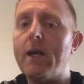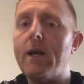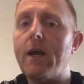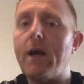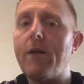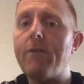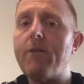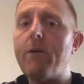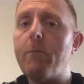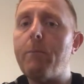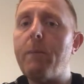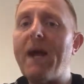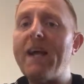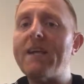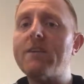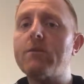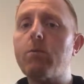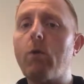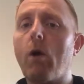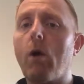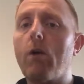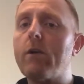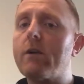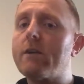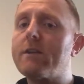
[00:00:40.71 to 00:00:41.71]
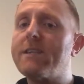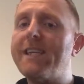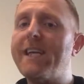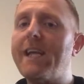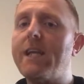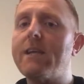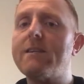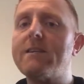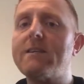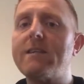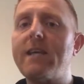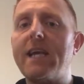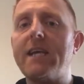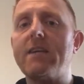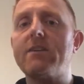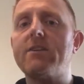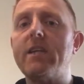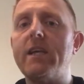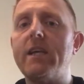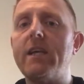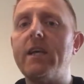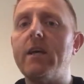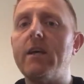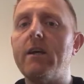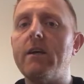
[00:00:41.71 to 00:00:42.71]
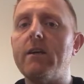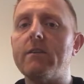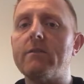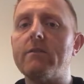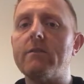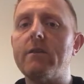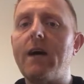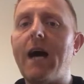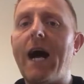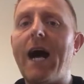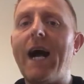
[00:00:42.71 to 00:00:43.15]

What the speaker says: And the best warranty is 60 years,